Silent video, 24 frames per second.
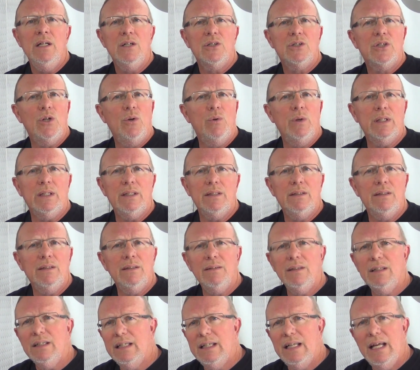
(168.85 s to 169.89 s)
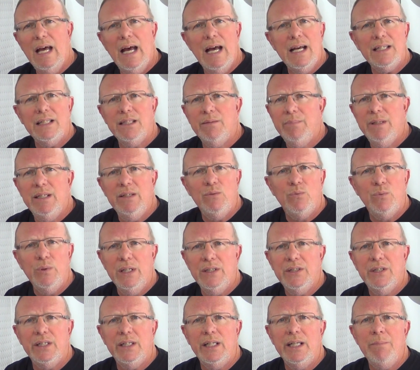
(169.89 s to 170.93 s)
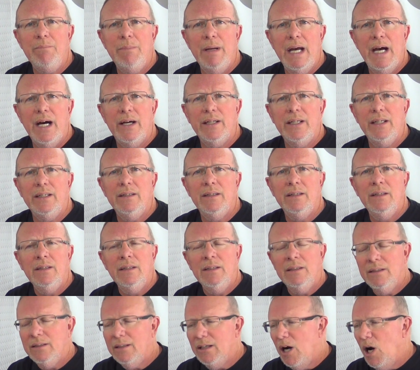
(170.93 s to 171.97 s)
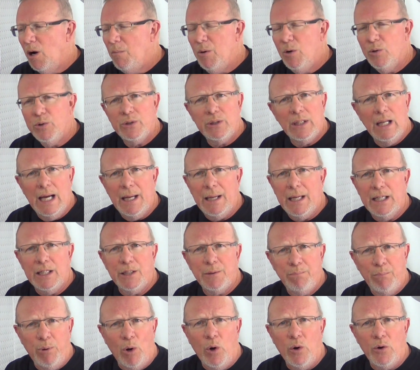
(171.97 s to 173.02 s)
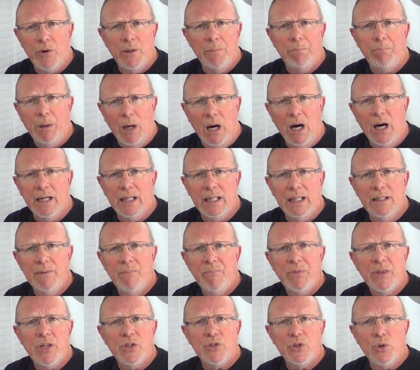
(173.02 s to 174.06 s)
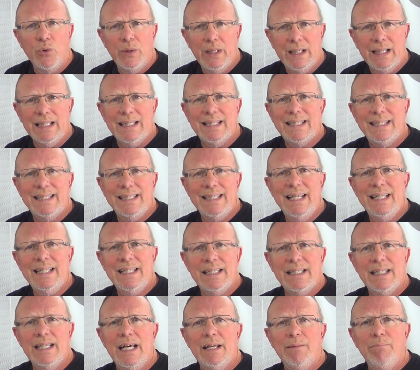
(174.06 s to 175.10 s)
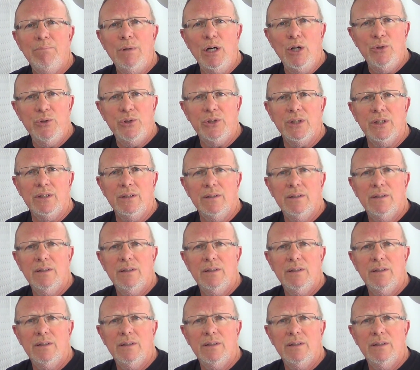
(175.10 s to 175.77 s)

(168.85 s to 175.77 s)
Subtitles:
So it has to be rigidly mounted, almost like it's part of the body, so they can sense that motion